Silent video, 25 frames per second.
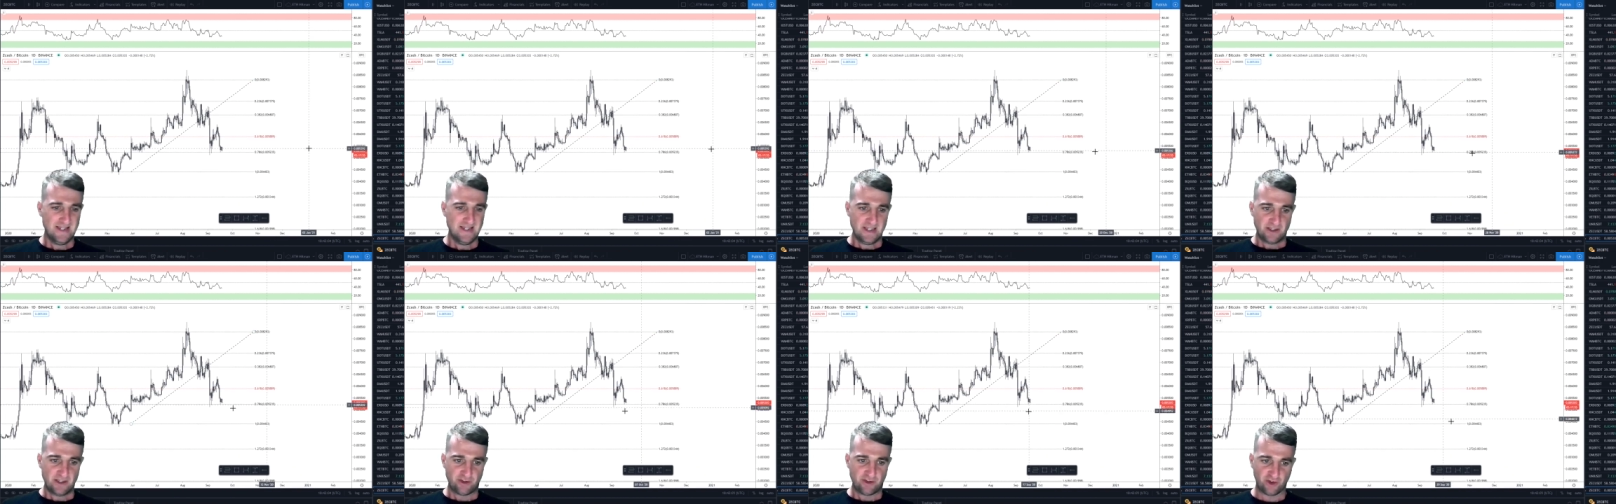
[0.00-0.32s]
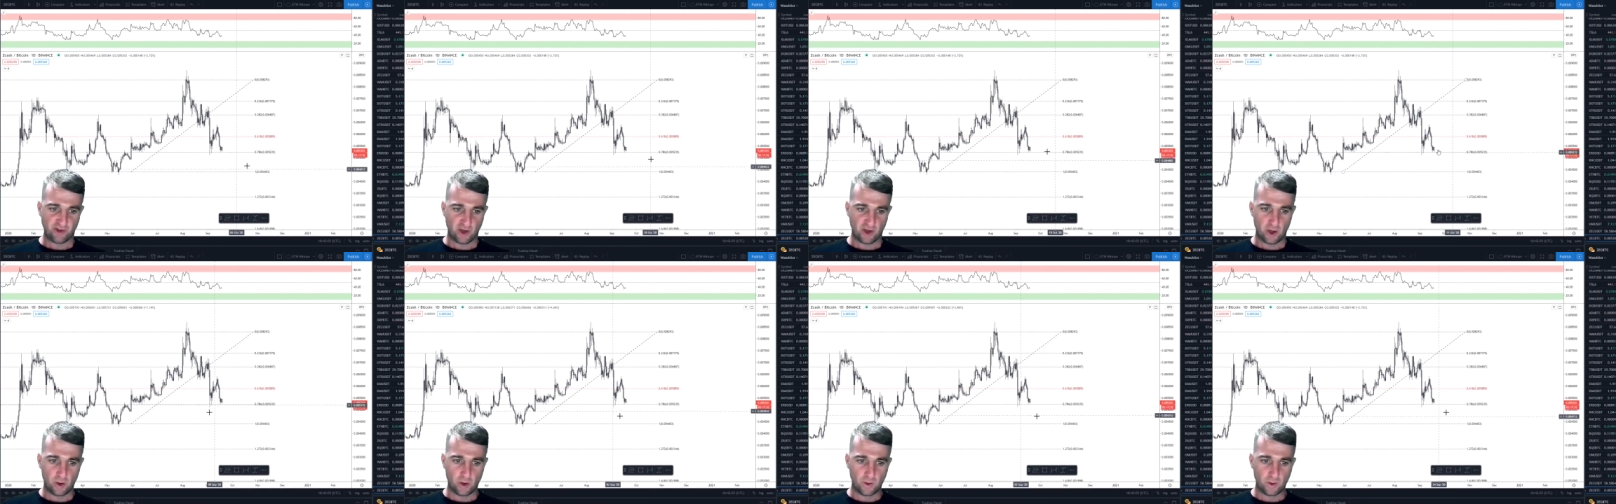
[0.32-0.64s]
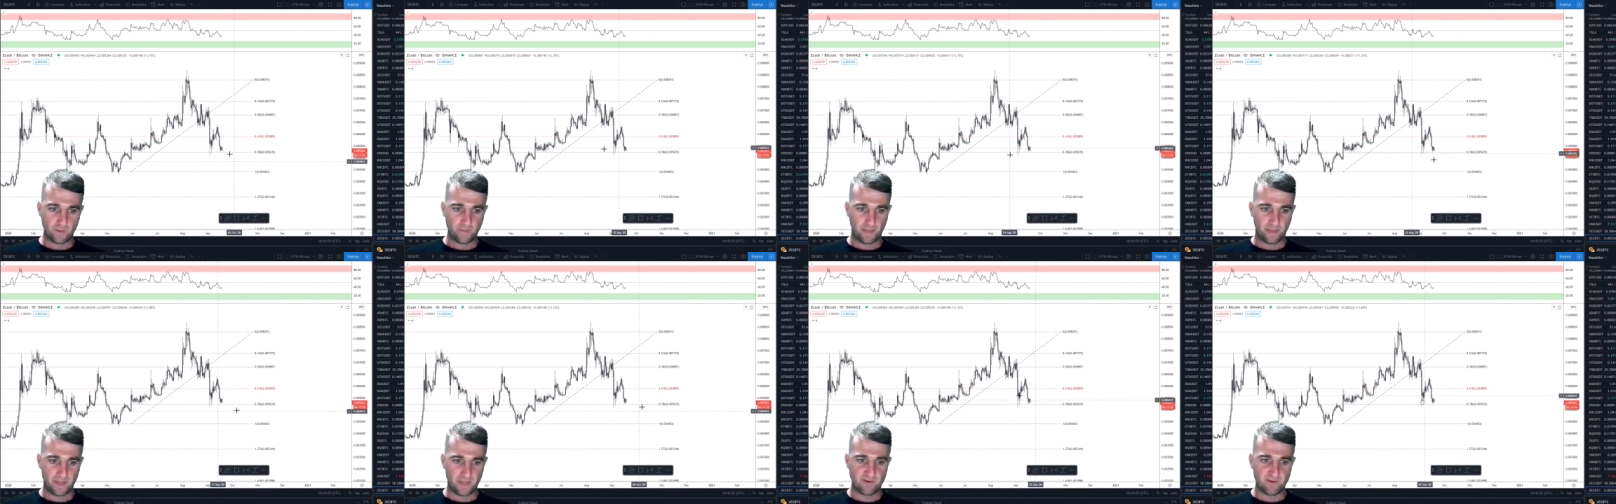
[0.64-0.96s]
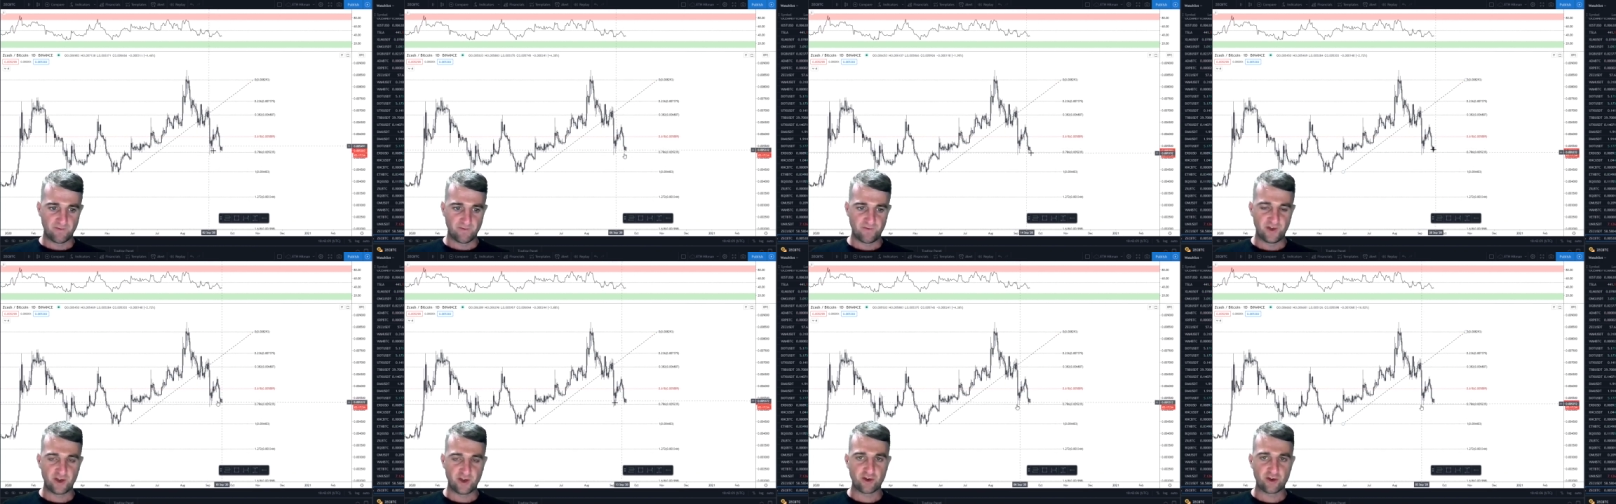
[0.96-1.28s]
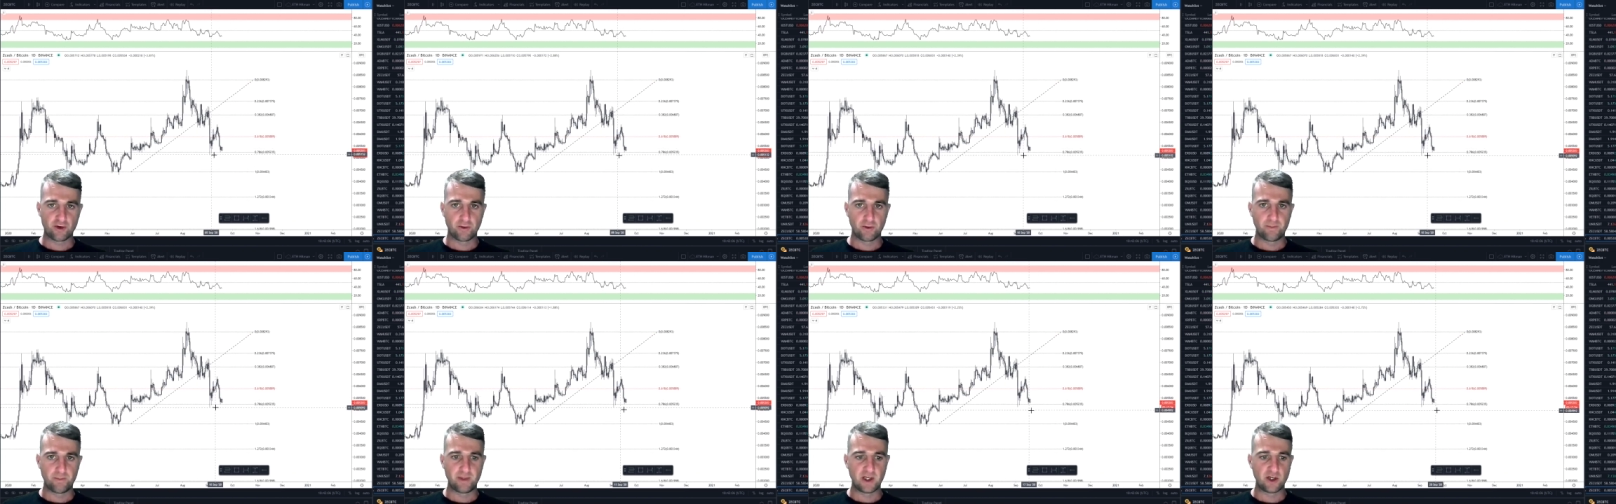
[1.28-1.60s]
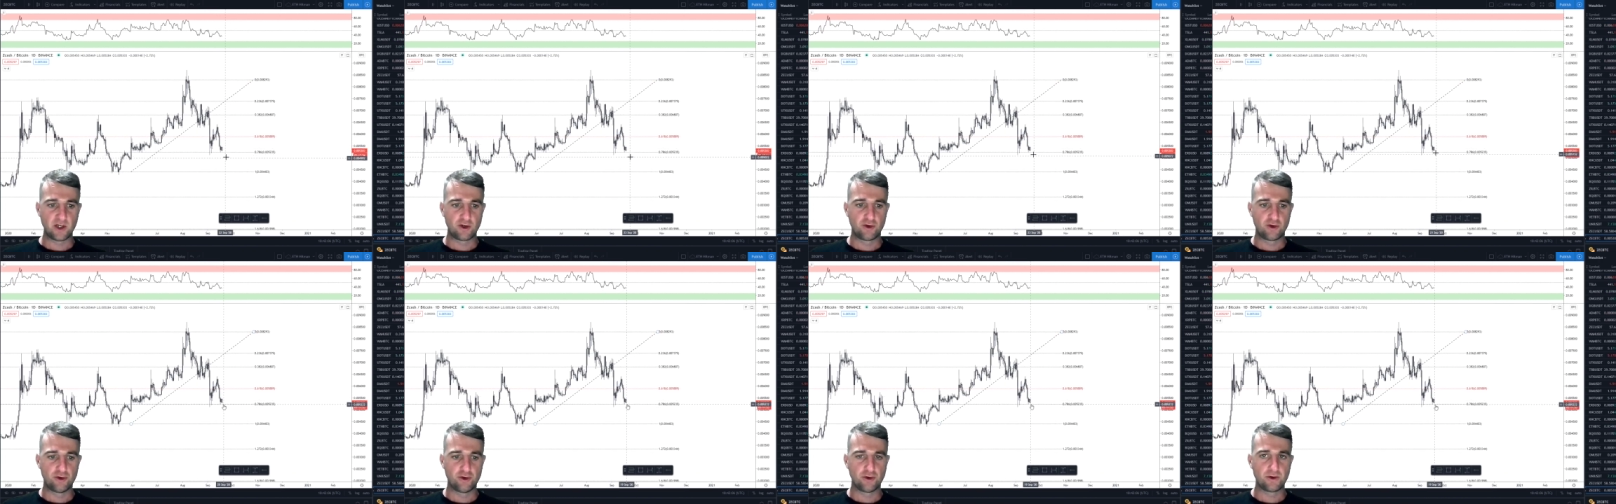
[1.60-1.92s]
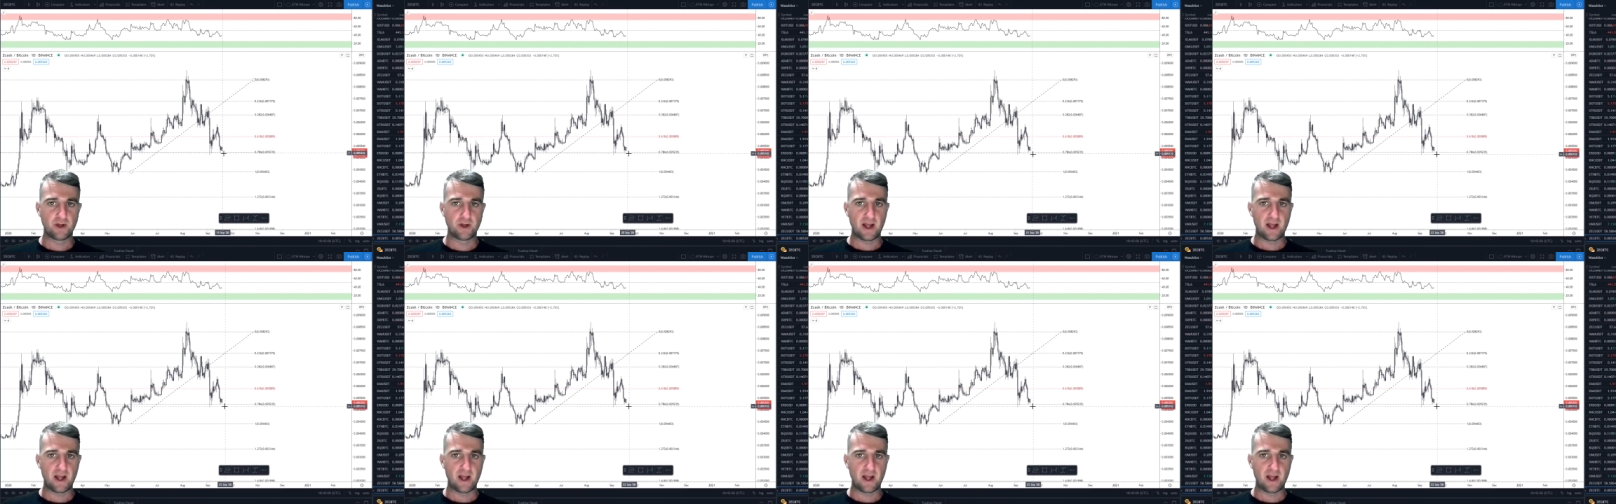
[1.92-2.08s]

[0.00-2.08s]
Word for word: so, this could be a good